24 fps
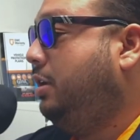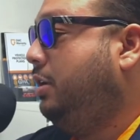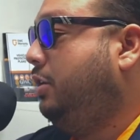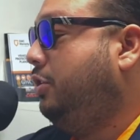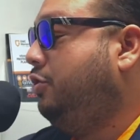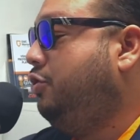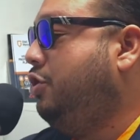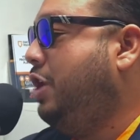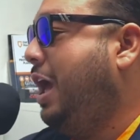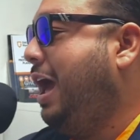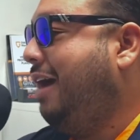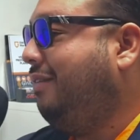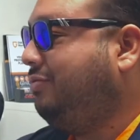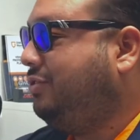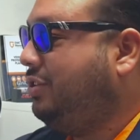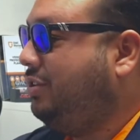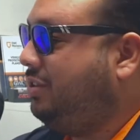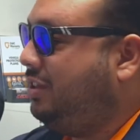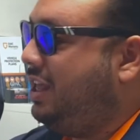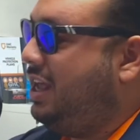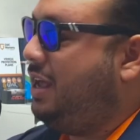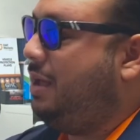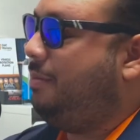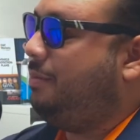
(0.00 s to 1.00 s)
you have to
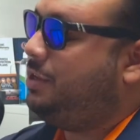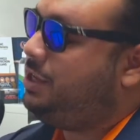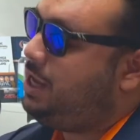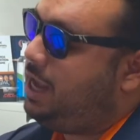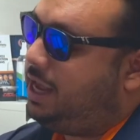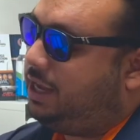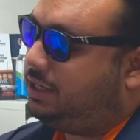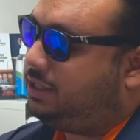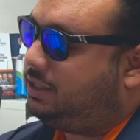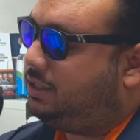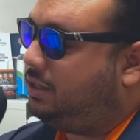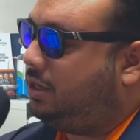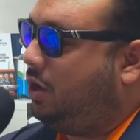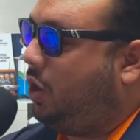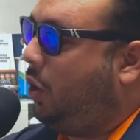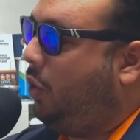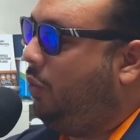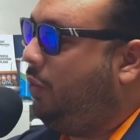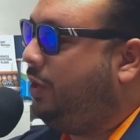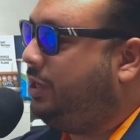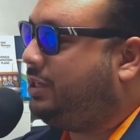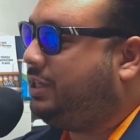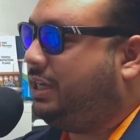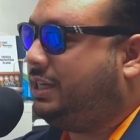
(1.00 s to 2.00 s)
think about, yes,
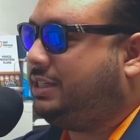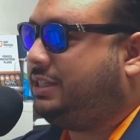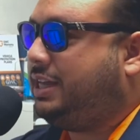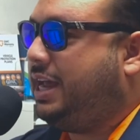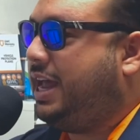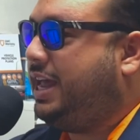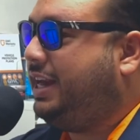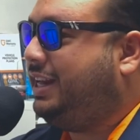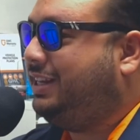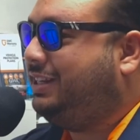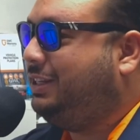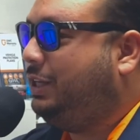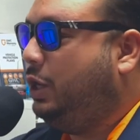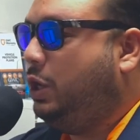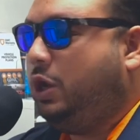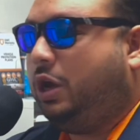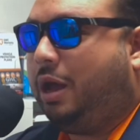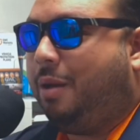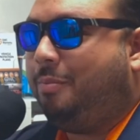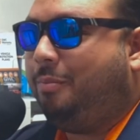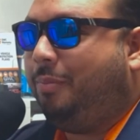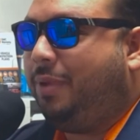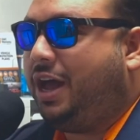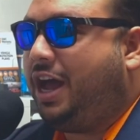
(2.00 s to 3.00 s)
always exciting. Look,
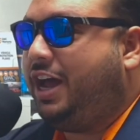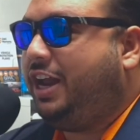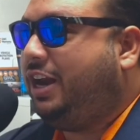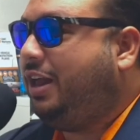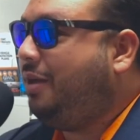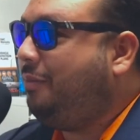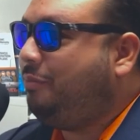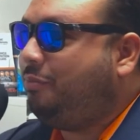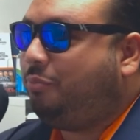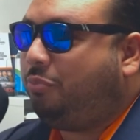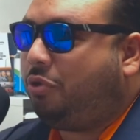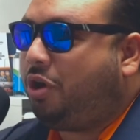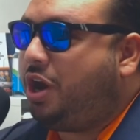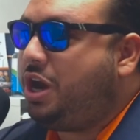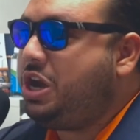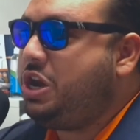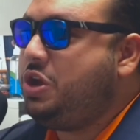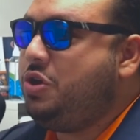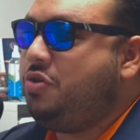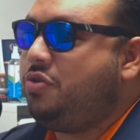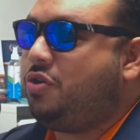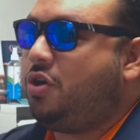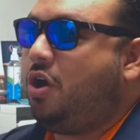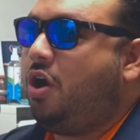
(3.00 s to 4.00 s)
I'm buying a brand
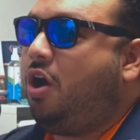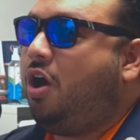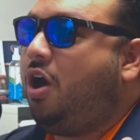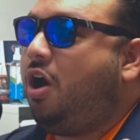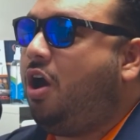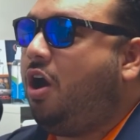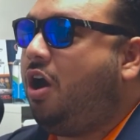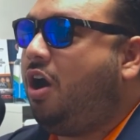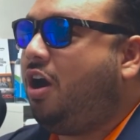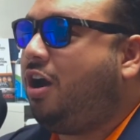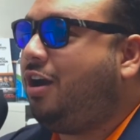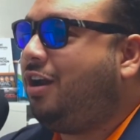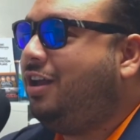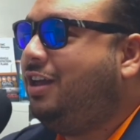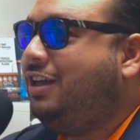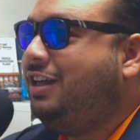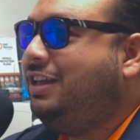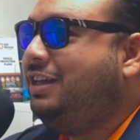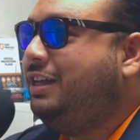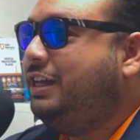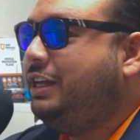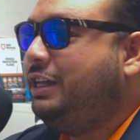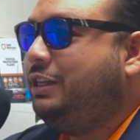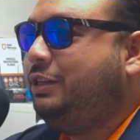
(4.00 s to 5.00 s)
new car.
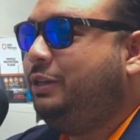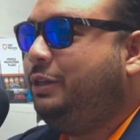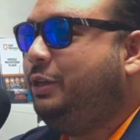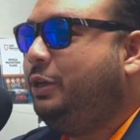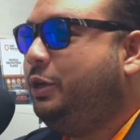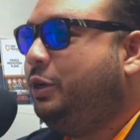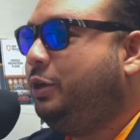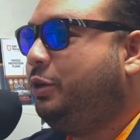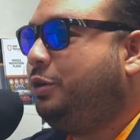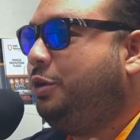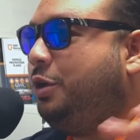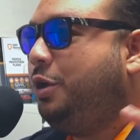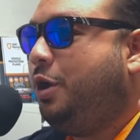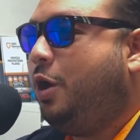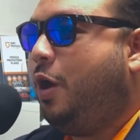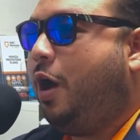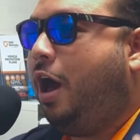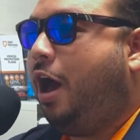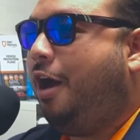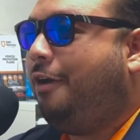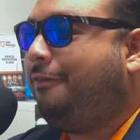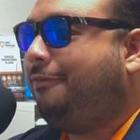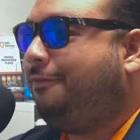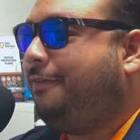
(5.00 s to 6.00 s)
Look,
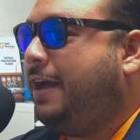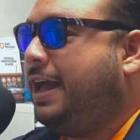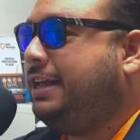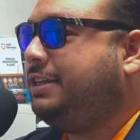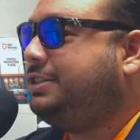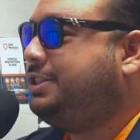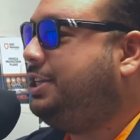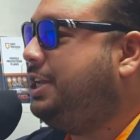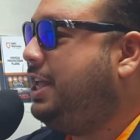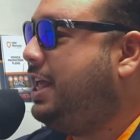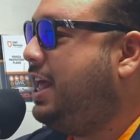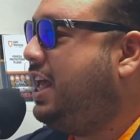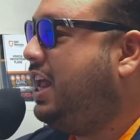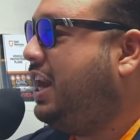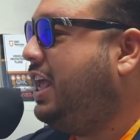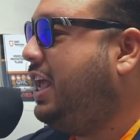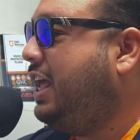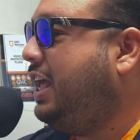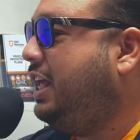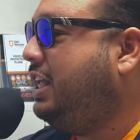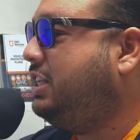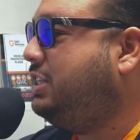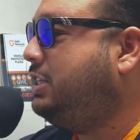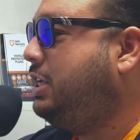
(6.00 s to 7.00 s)
how fancy it
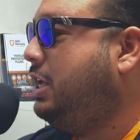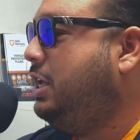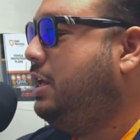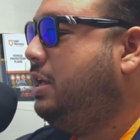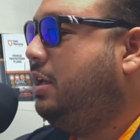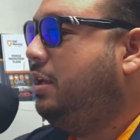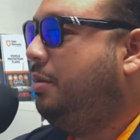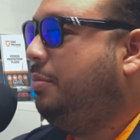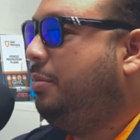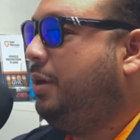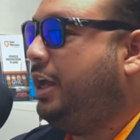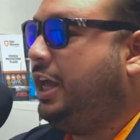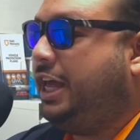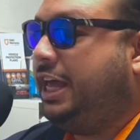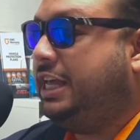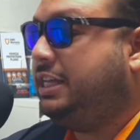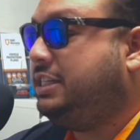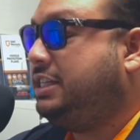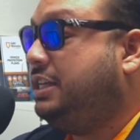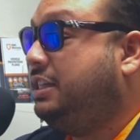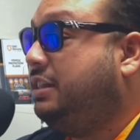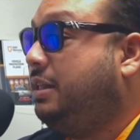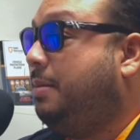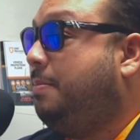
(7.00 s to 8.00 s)
is. But
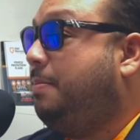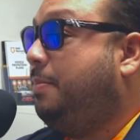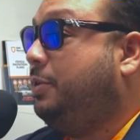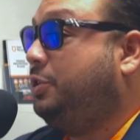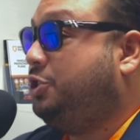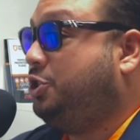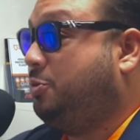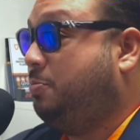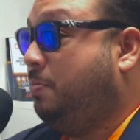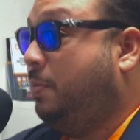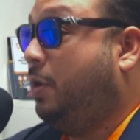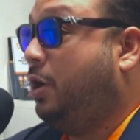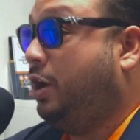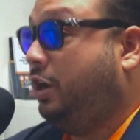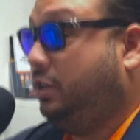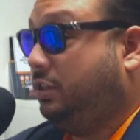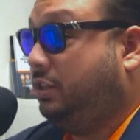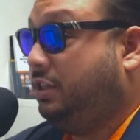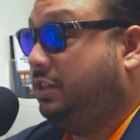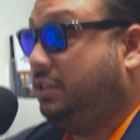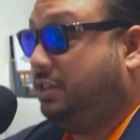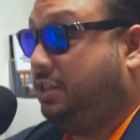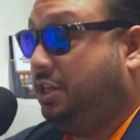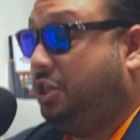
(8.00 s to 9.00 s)
is it the smart
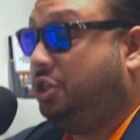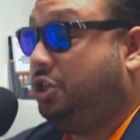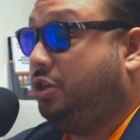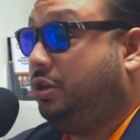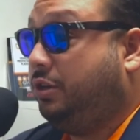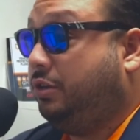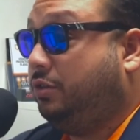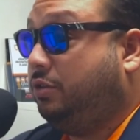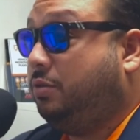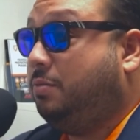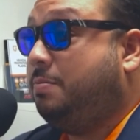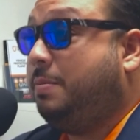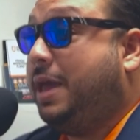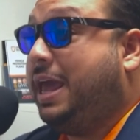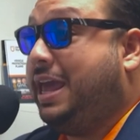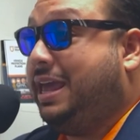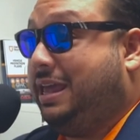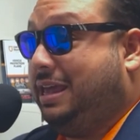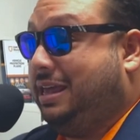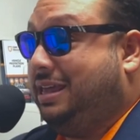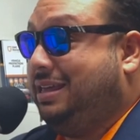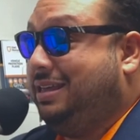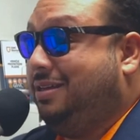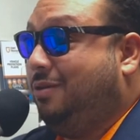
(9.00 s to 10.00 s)
decision to
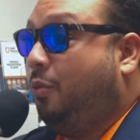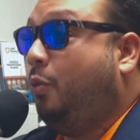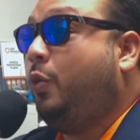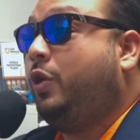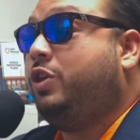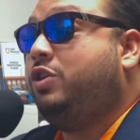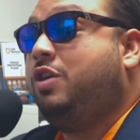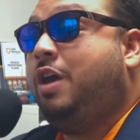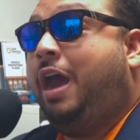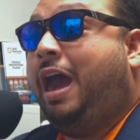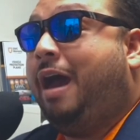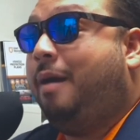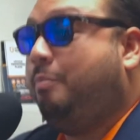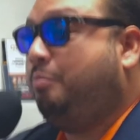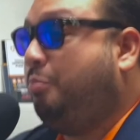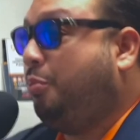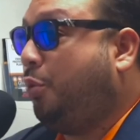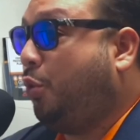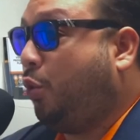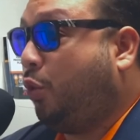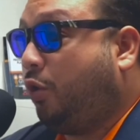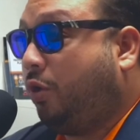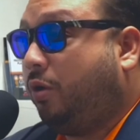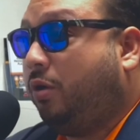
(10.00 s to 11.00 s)
make when you have
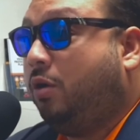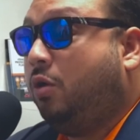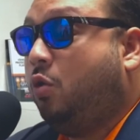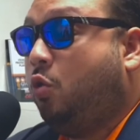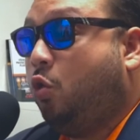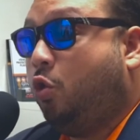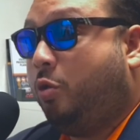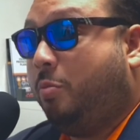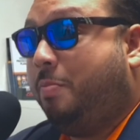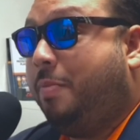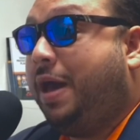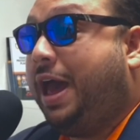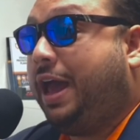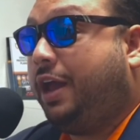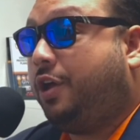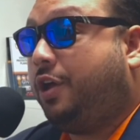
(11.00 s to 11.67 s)
poor or bad